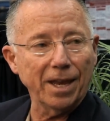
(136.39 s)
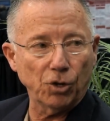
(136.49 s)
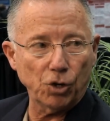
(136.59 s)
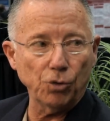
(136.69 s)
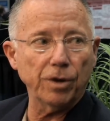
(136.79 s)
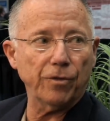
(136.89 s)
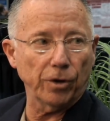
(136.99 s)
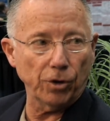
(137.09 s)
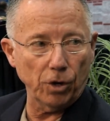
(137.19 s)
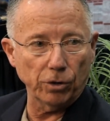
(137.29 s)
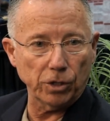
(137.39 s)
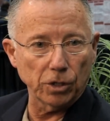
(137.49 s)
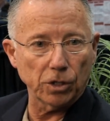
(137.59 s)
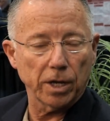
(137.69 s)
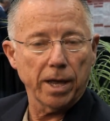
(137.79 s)
in two different
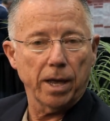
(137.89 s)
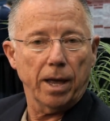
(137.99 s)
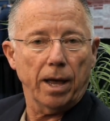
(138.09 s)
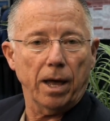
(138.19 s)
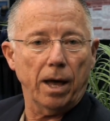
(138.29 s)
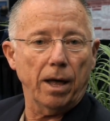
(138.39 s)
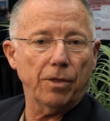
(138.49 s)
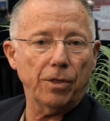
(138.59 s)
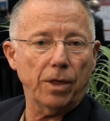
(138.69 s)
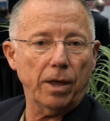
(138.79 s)
doses. Uh,